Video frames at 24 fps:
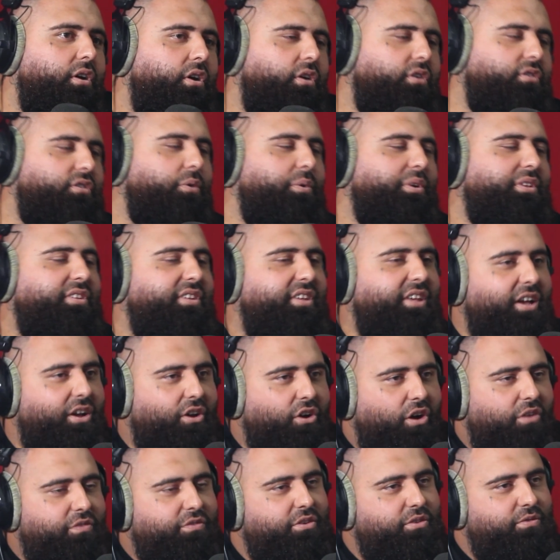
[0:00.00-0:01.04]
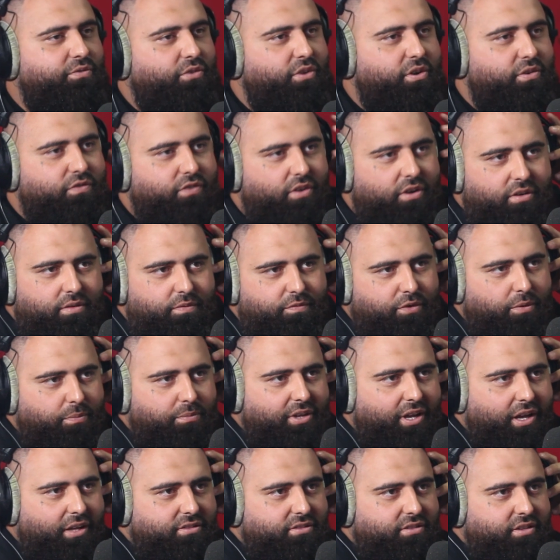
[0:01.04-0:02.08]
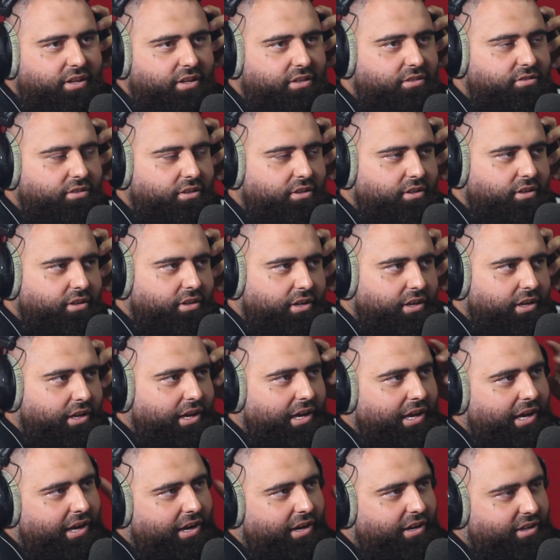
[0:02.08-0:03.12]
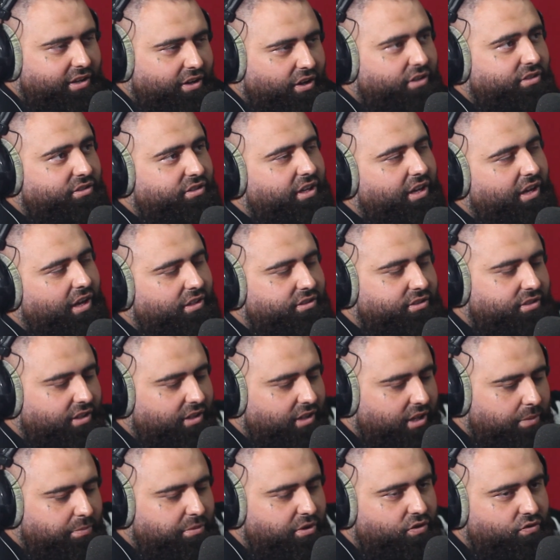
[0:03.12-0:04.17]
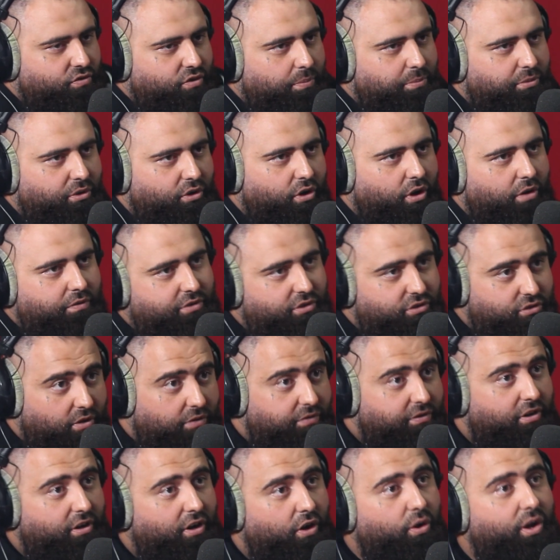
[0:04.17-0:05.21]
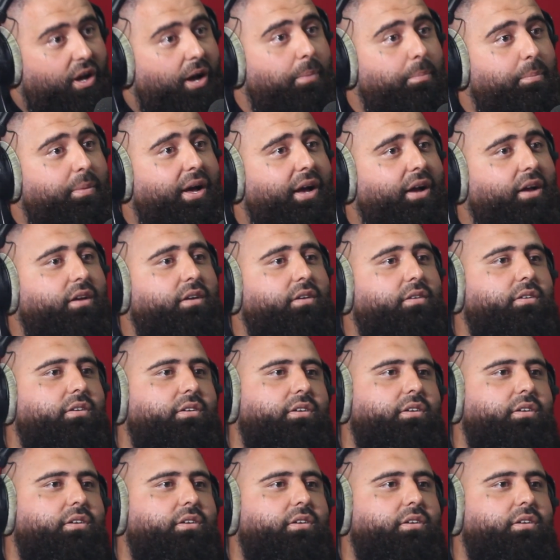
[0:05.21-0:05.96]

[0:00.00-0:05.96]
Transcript: Because I went to get coffees for everyone from downstairs. And he goes, yeah. I said, let me drop the coffees off and I'll come back.